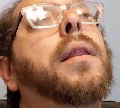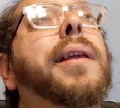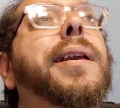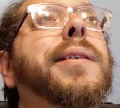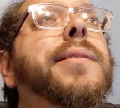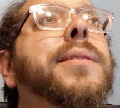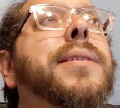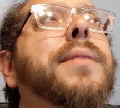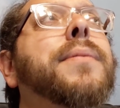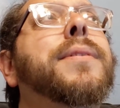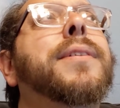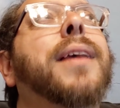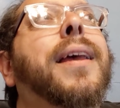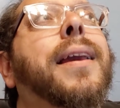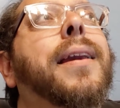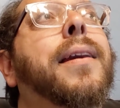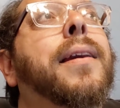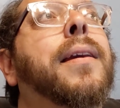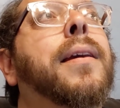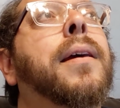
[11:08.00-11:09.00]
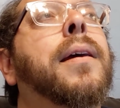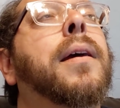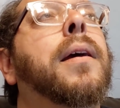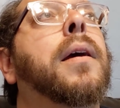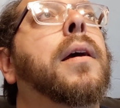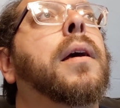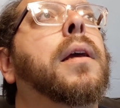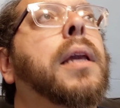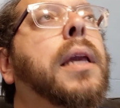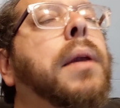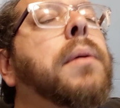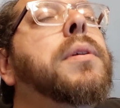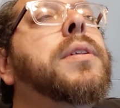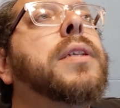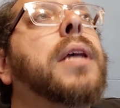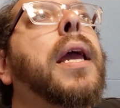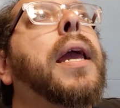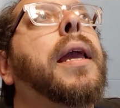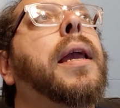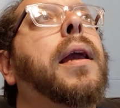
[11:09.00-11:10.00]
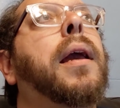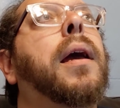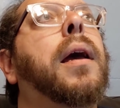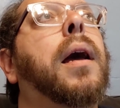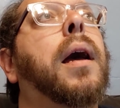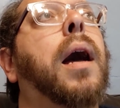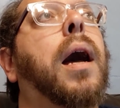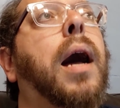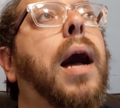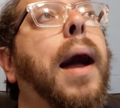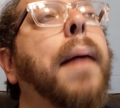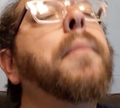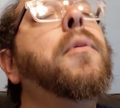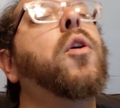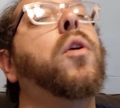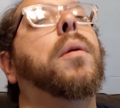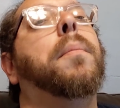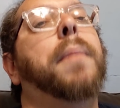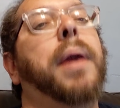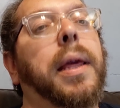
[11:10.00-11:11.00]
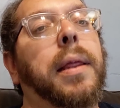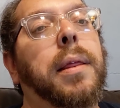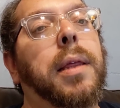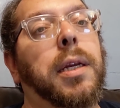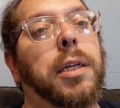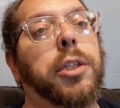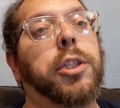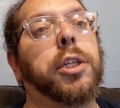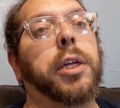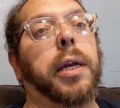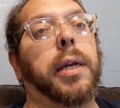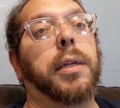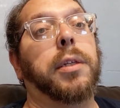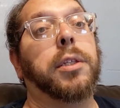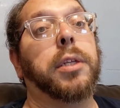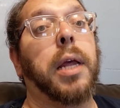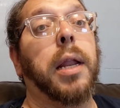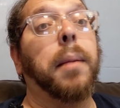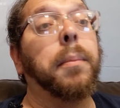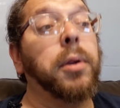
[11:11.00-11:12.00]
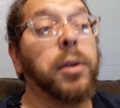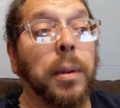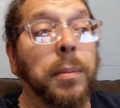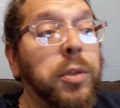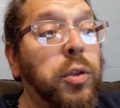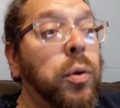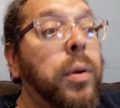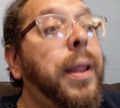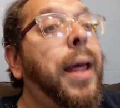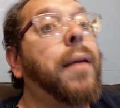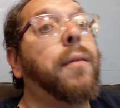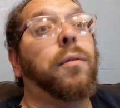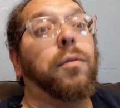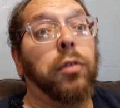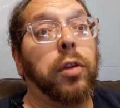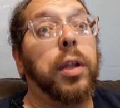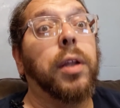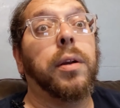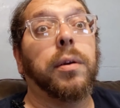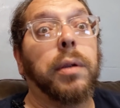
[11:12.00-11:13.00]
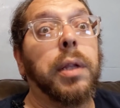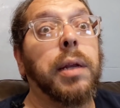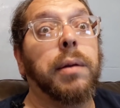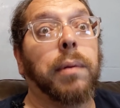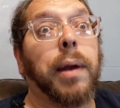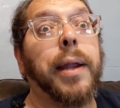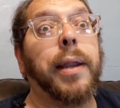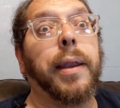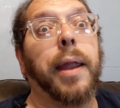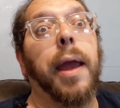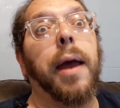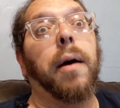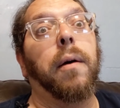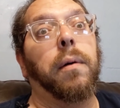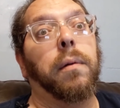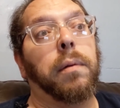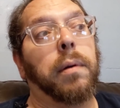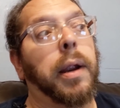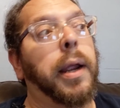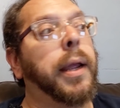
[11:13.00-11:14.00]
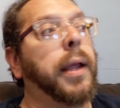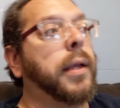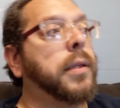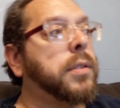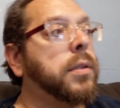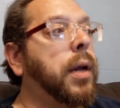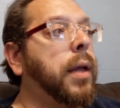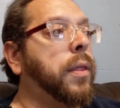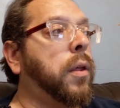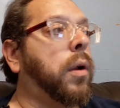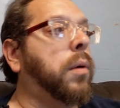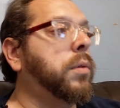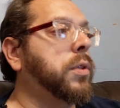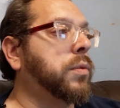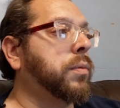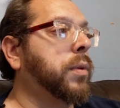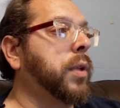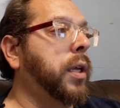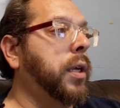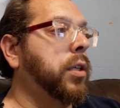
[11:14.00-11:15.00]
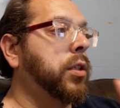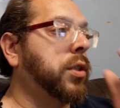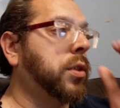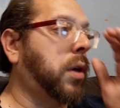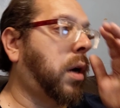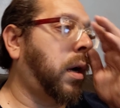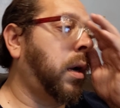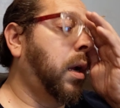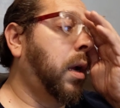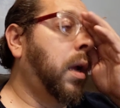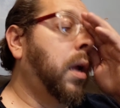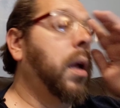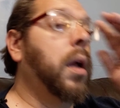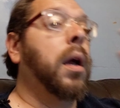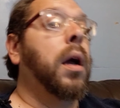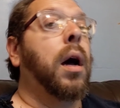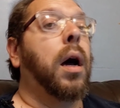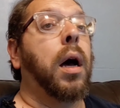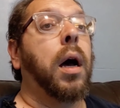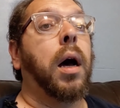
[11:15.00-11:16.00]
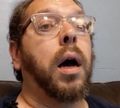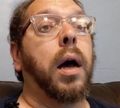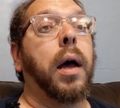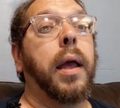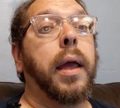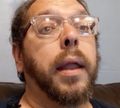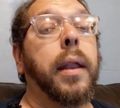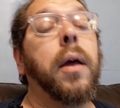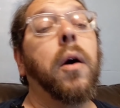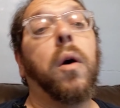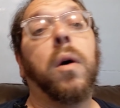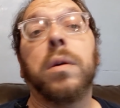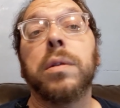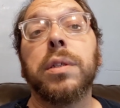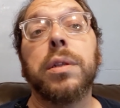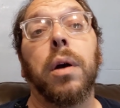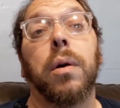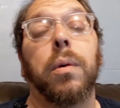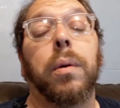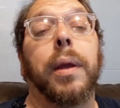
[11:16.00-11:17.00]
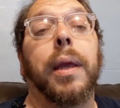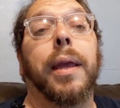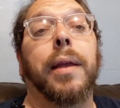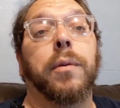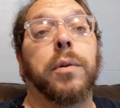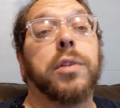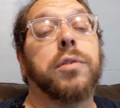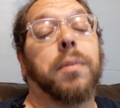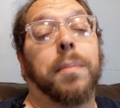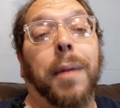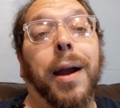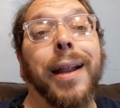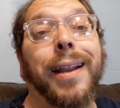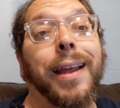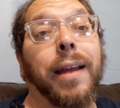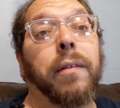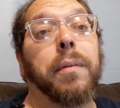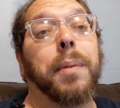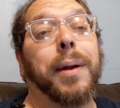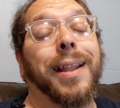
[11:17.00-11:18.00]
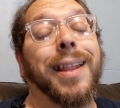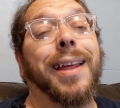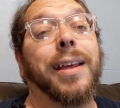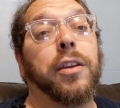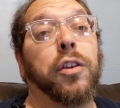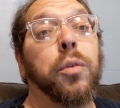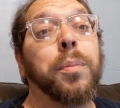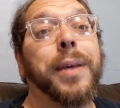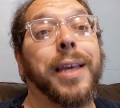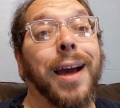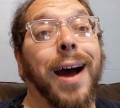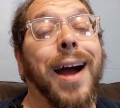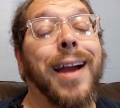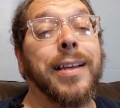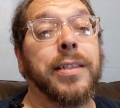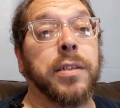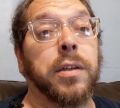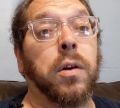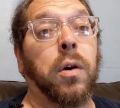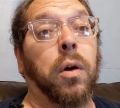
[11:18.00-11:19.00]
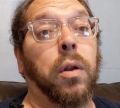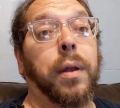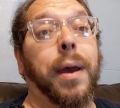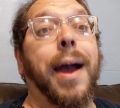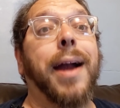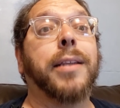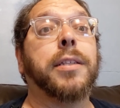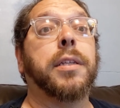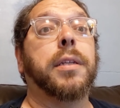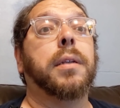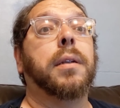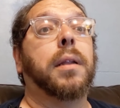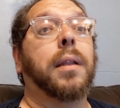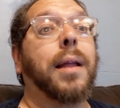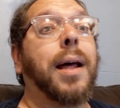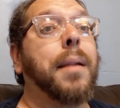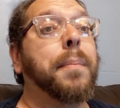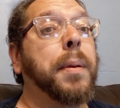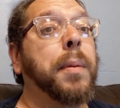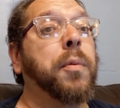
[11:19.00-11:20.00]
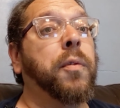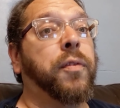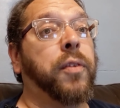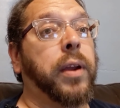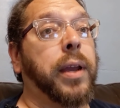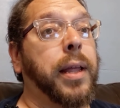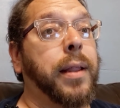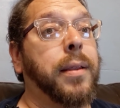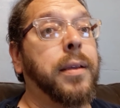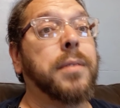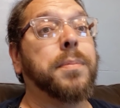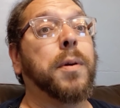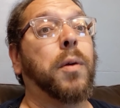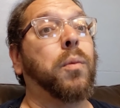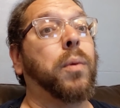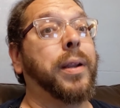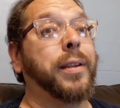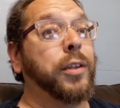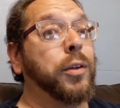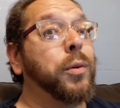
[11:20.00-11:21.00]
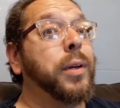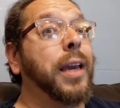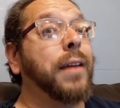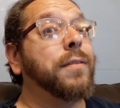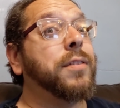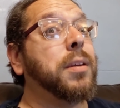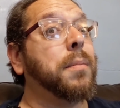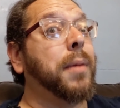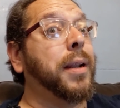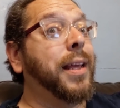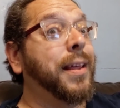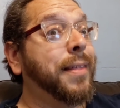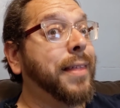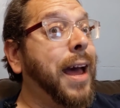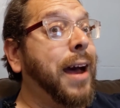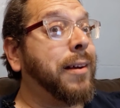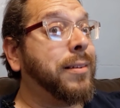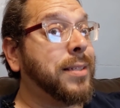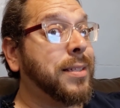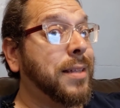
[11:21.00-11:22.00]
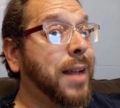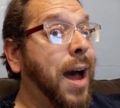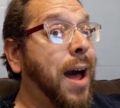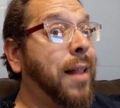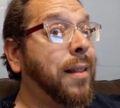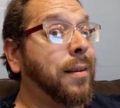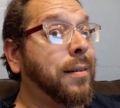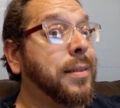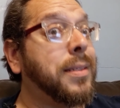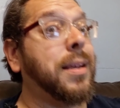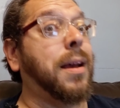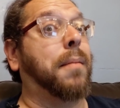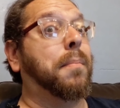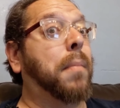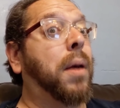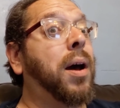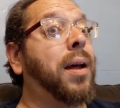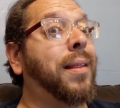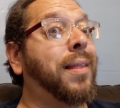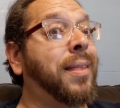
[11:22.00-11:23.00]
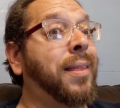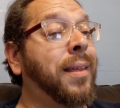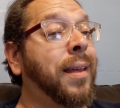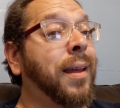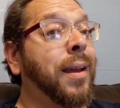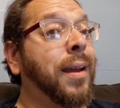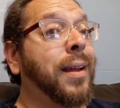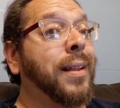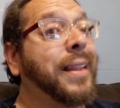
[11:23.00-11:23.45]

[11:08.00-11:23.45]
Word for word: other thing is, he was like, he was saying, "I'm going to make things change, and I'm I'm doing that literally right now." right? And so I thought it was a really good start. Uh, and also, it was reminding everybody that UBI is a call to action. A lot of people forget this, but when you give somebody a $1,000 a month,